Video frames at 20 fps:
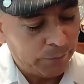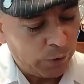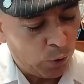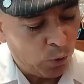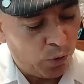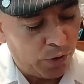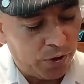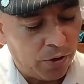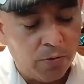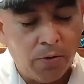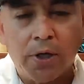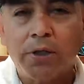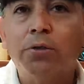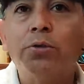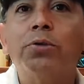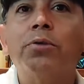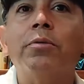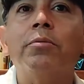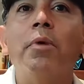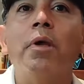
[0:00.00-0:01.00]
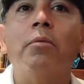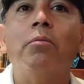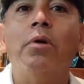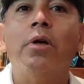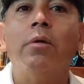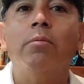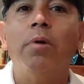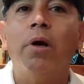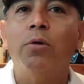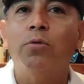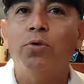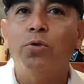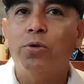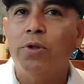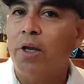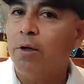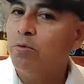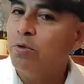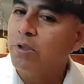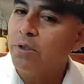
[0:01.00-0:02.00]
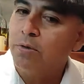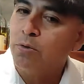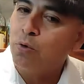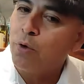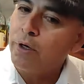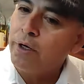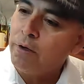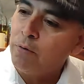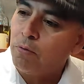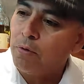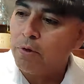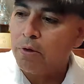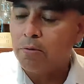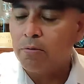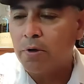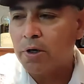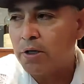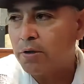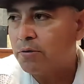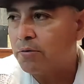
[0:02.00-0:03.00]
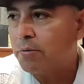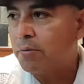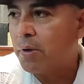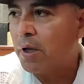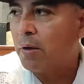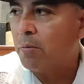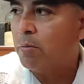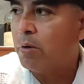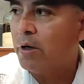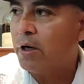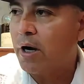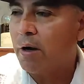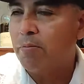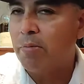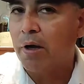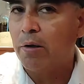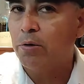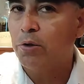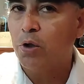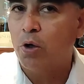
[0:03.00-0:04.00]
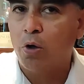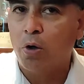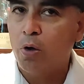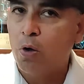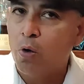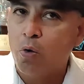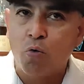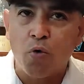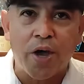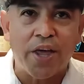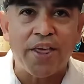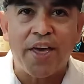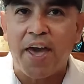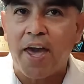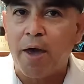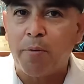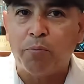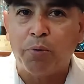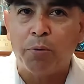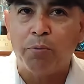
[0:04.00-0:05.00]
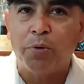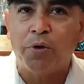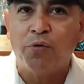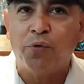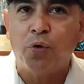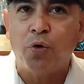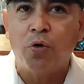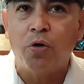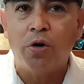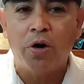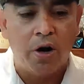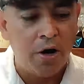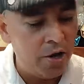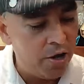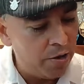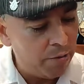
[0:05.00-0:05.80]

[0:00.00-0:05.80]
we don't want to remember about 2020. We don't want to remember about all what happened before.